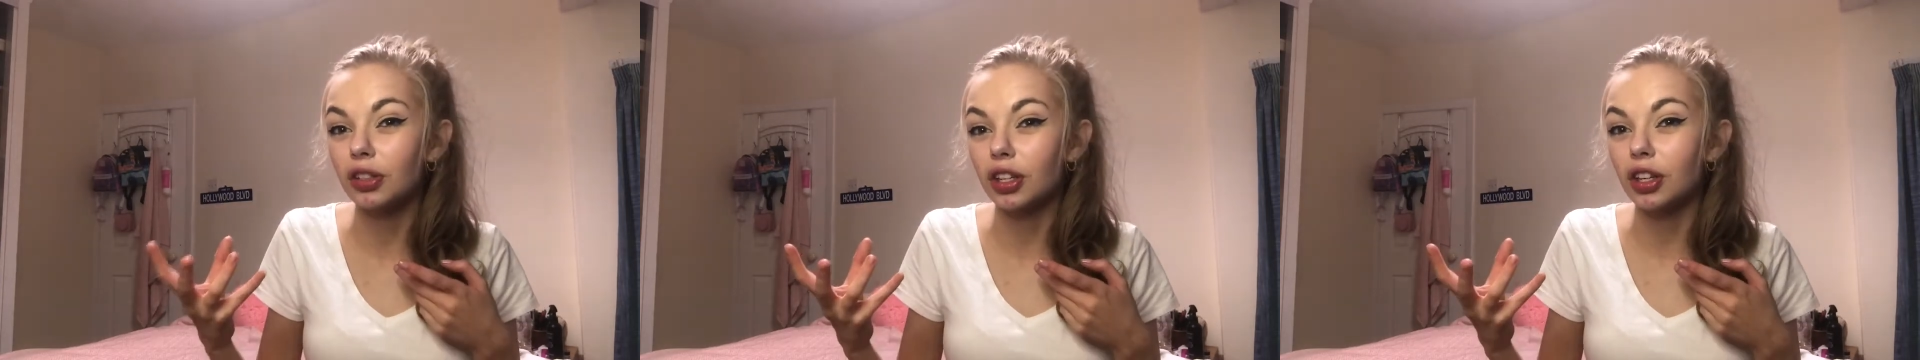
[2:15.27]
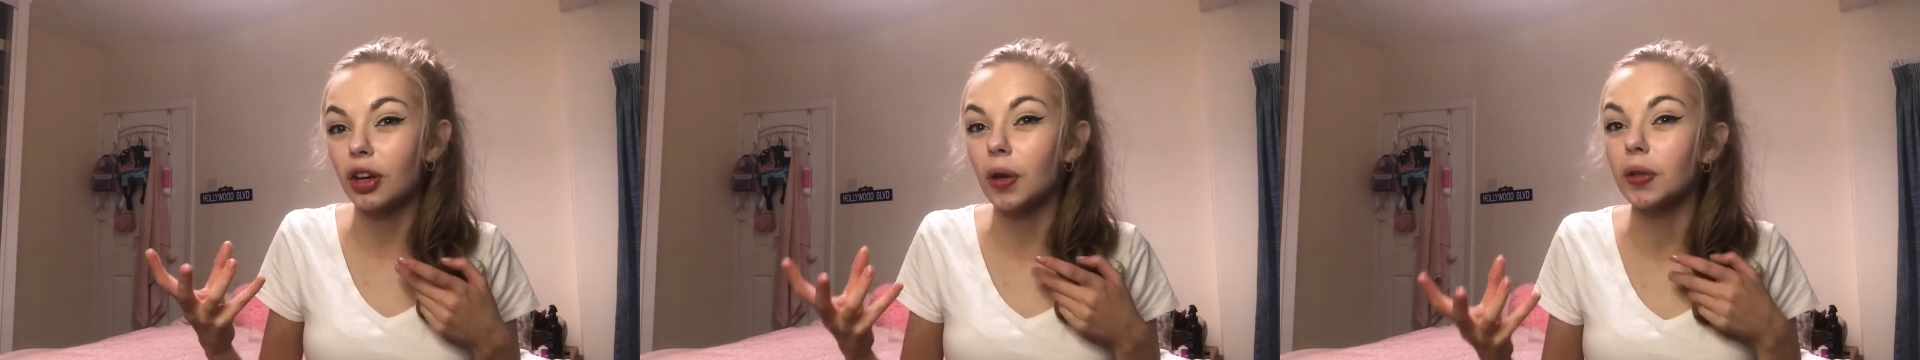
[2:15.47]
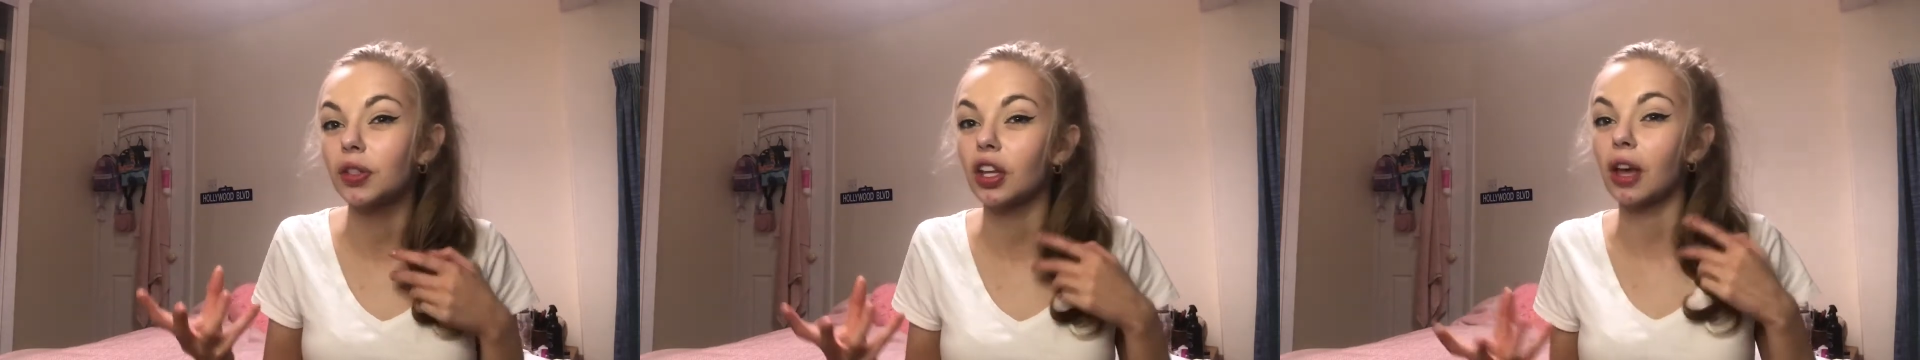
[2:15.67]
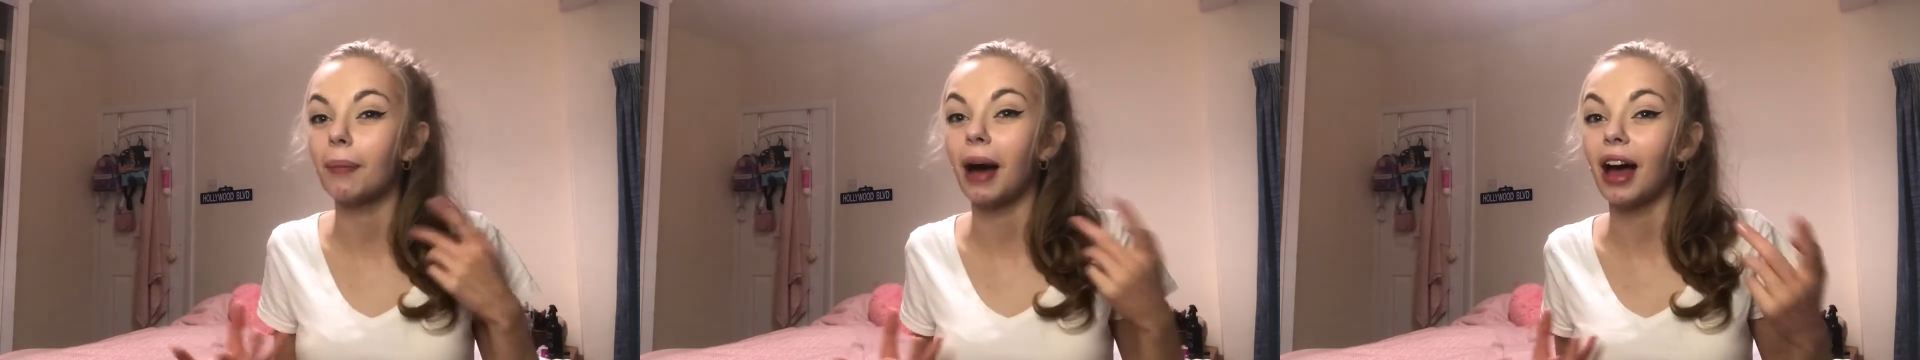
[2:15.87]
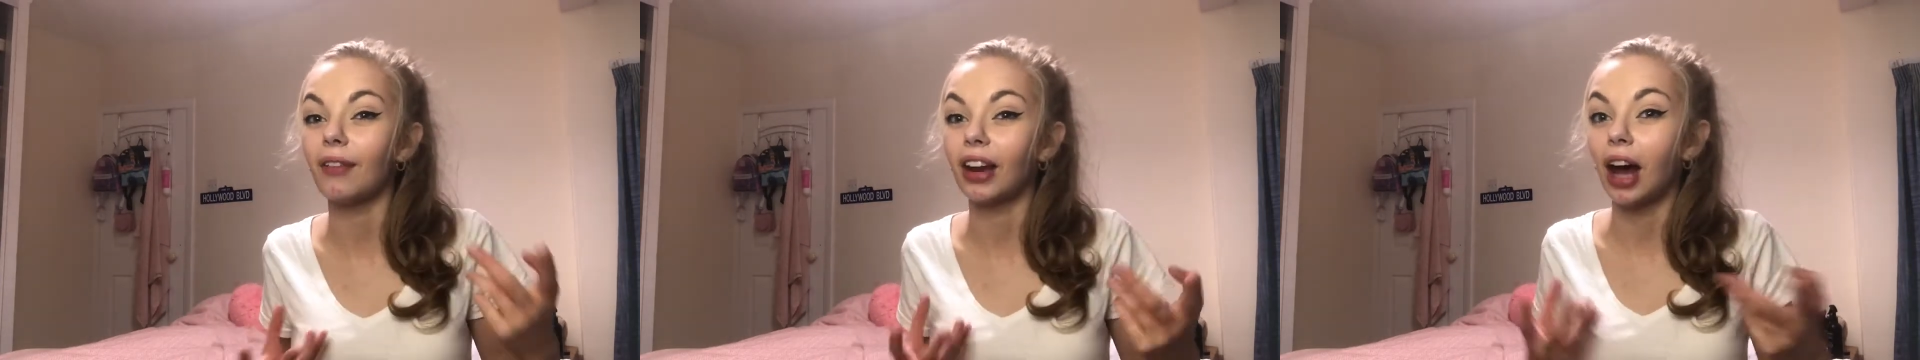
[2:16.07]
to do. So you
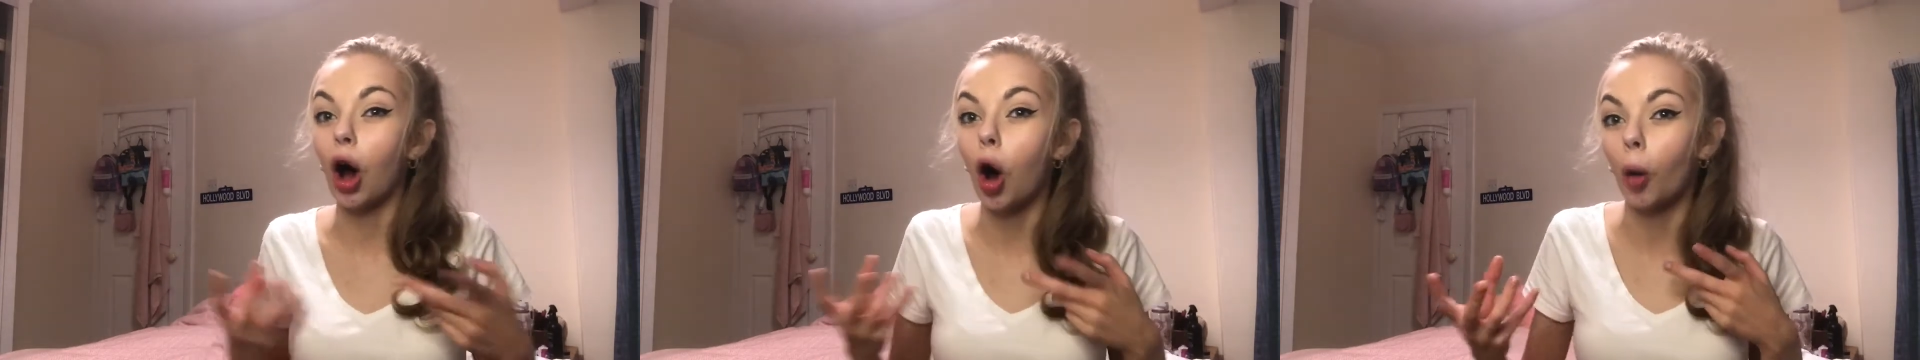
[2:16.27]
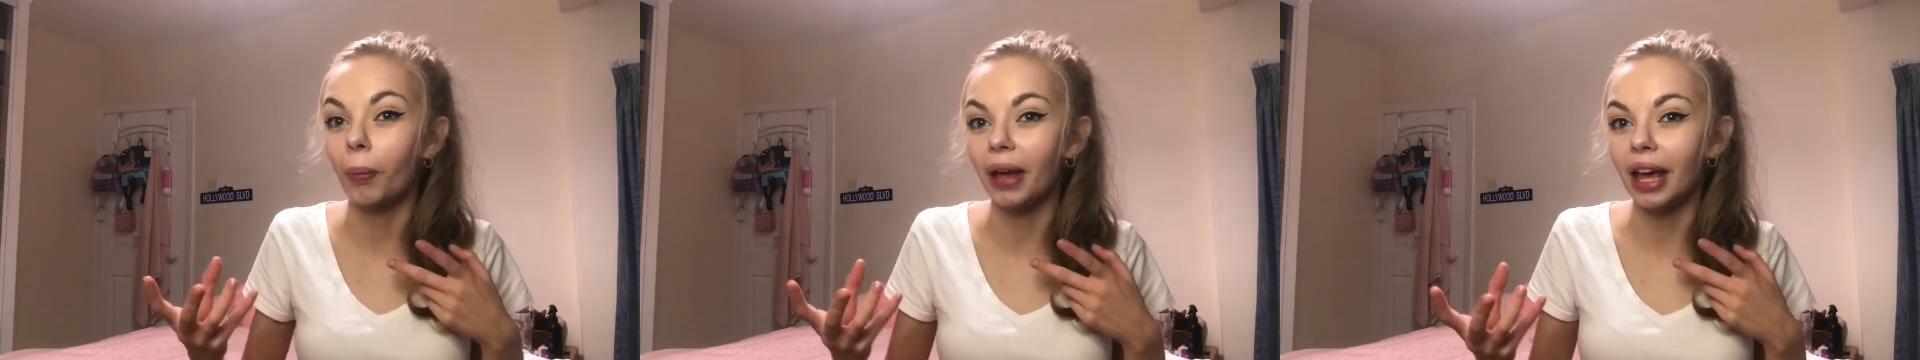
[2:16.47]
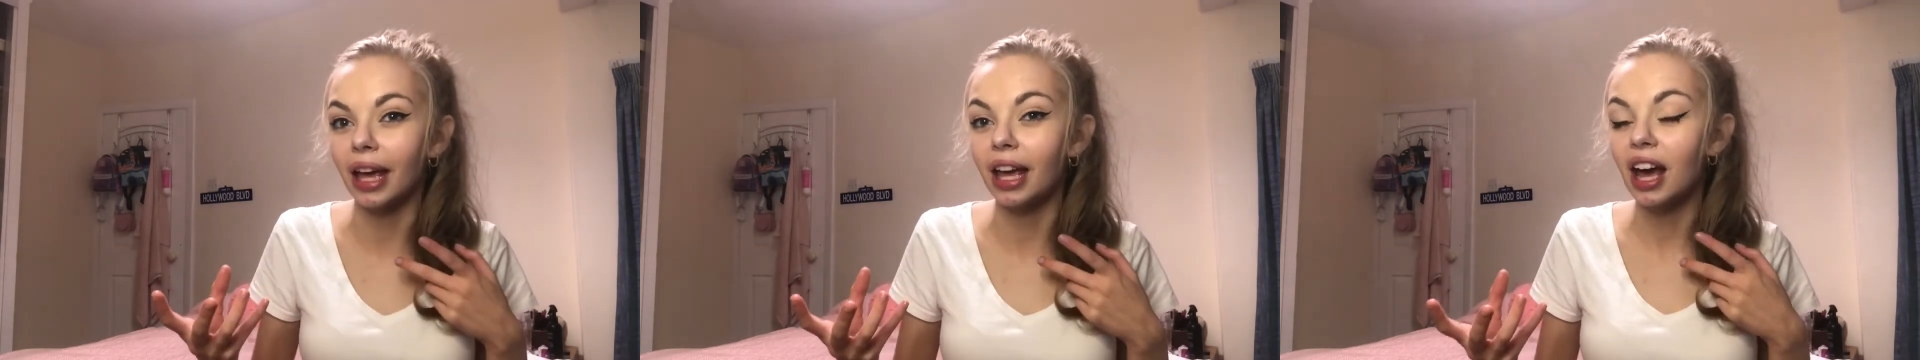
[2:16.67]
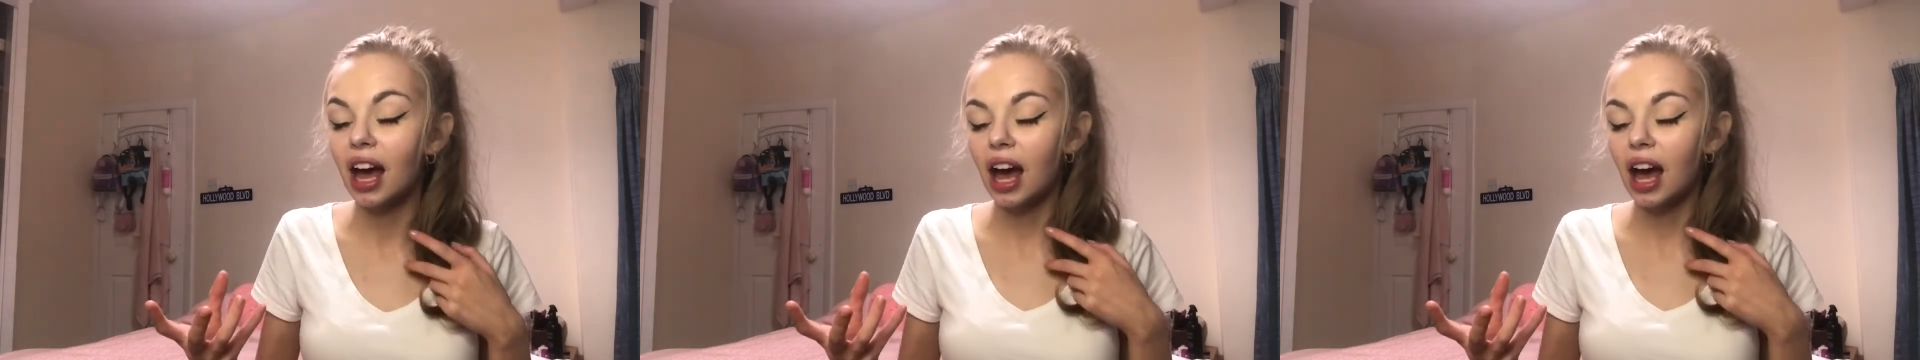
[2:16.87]
might have had a hobby